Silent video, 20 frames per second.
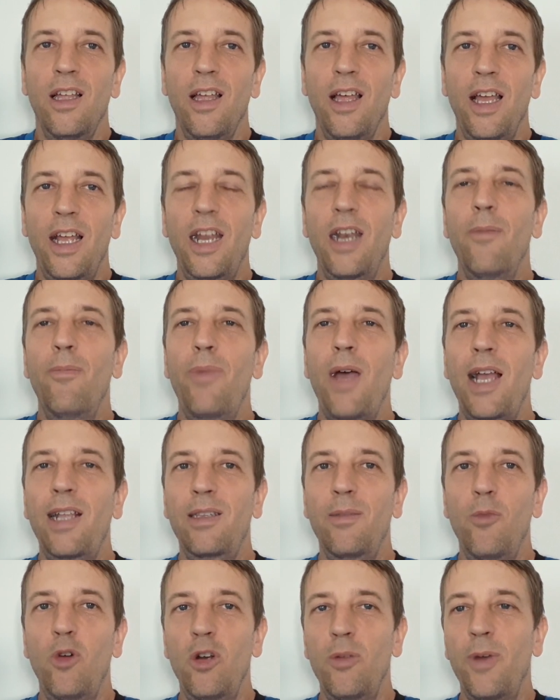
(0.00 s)
back
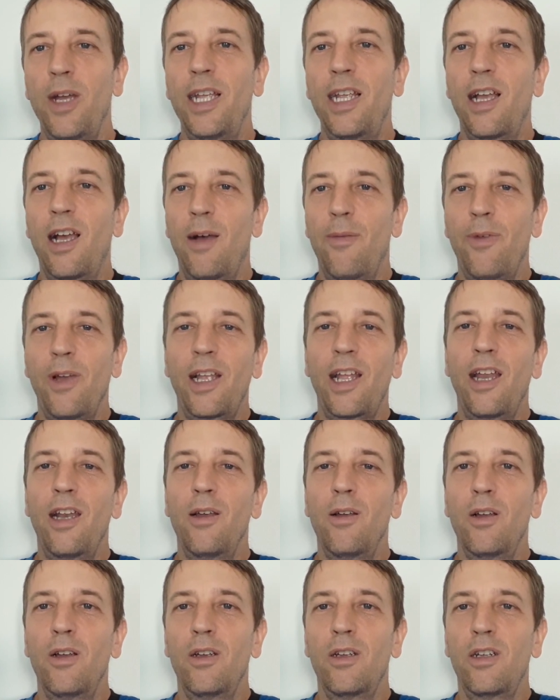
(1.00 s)
the motorbike up, I
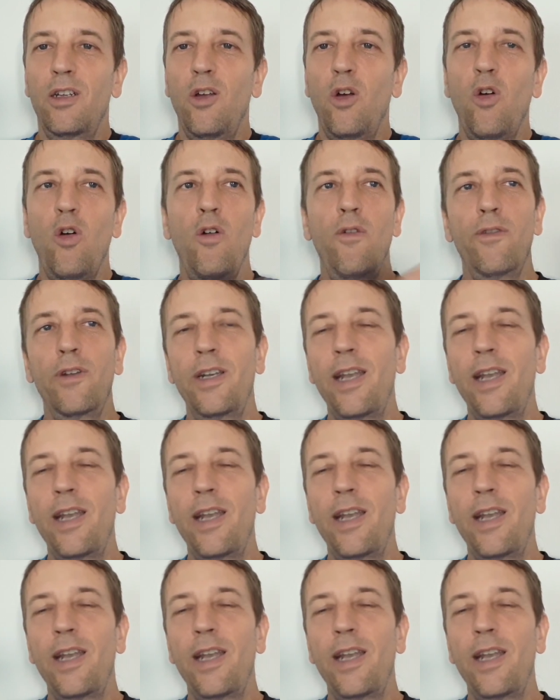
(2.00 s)
gotta go over,